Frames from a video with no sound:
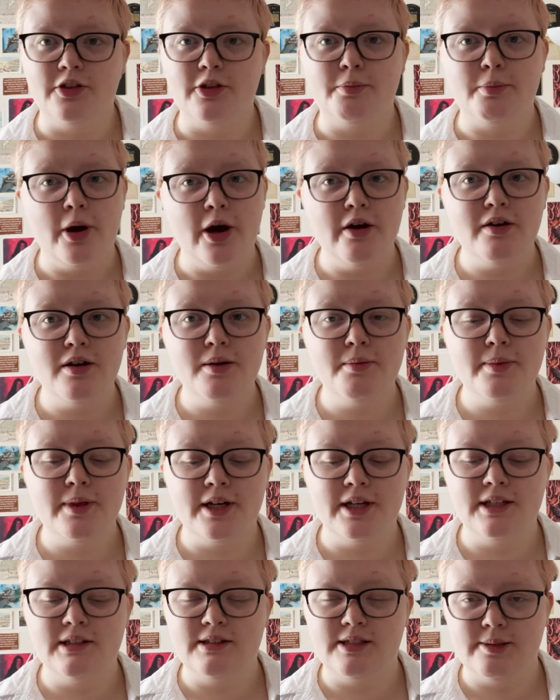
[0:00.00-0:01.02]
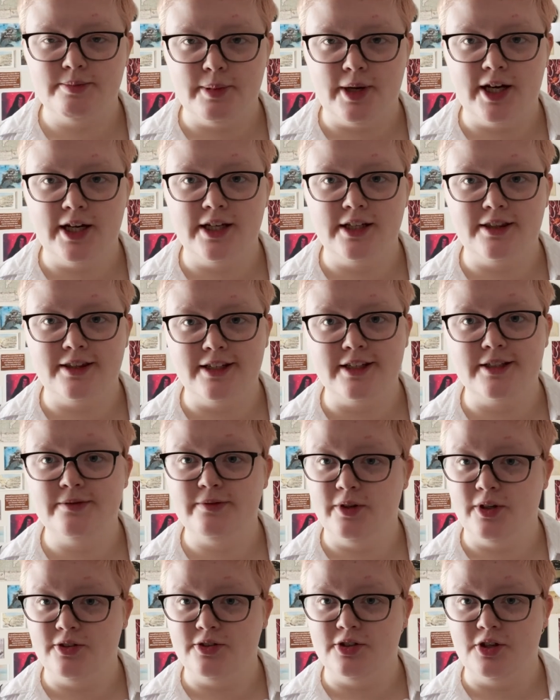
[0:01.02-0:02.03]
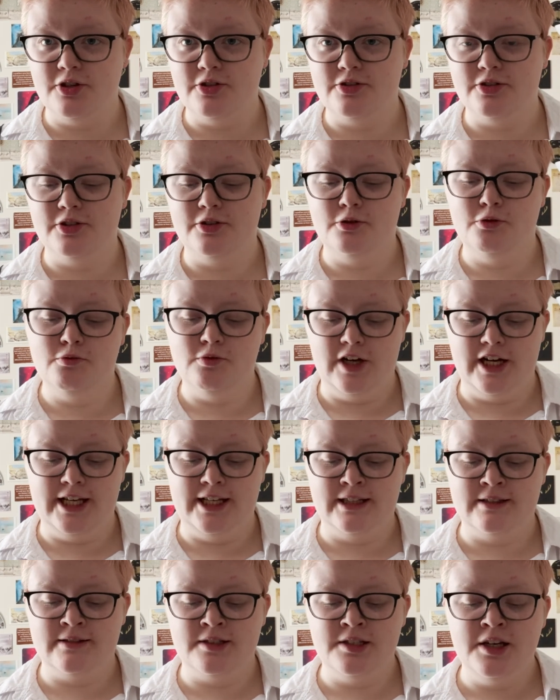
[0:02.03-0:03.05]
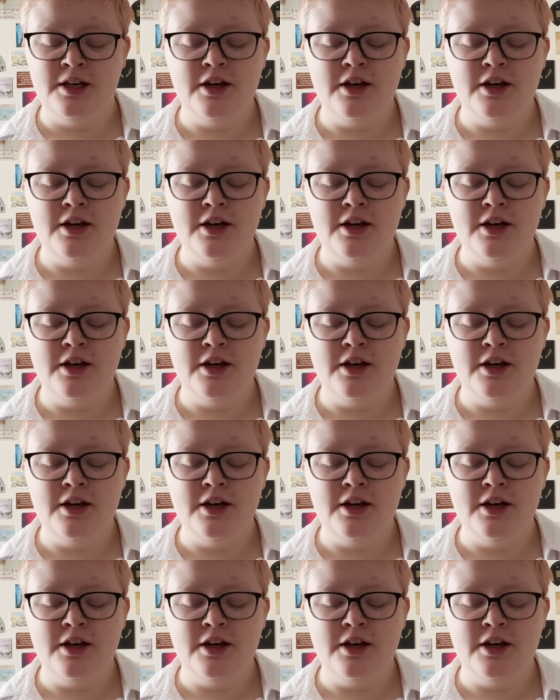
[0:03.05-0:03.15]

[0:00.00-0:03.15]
the poem that inspired this photo shoot reads,